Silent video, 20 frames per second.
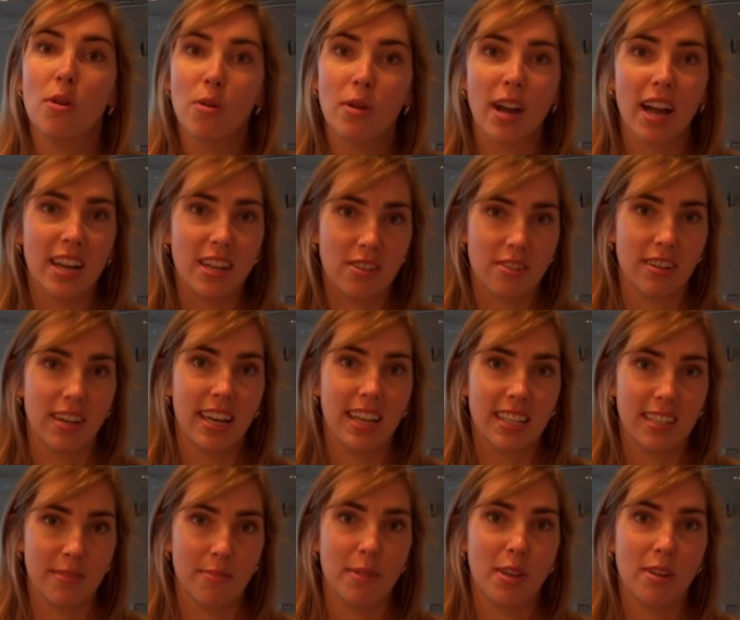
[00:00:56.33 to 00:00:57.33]
country
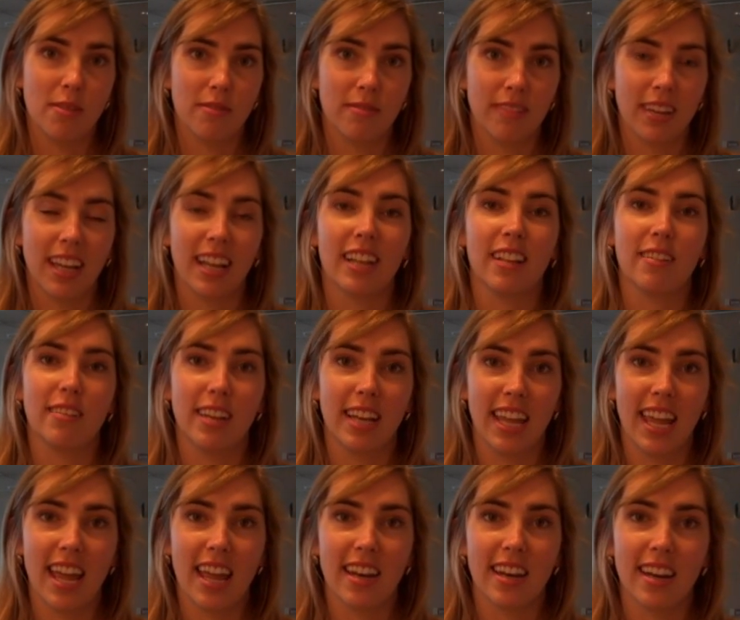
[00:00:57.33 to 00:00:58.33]
is immune, including
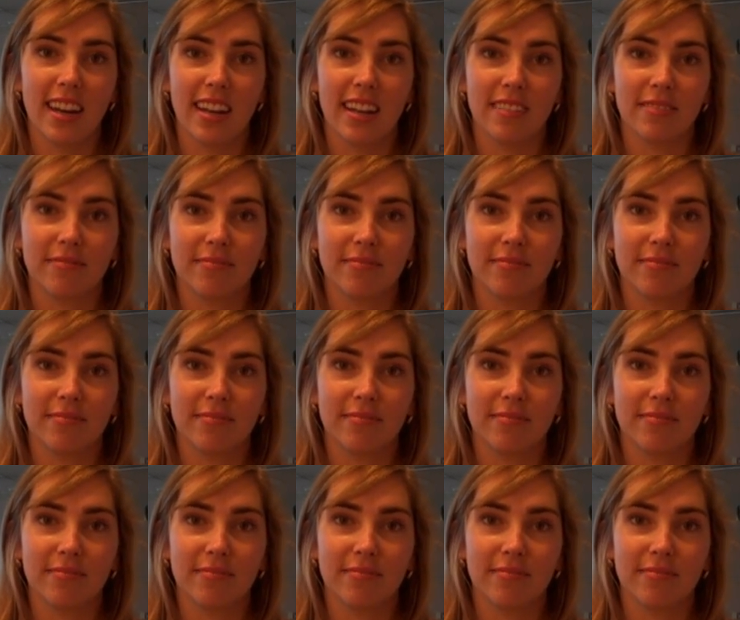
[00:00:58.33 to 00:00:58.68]
Canada.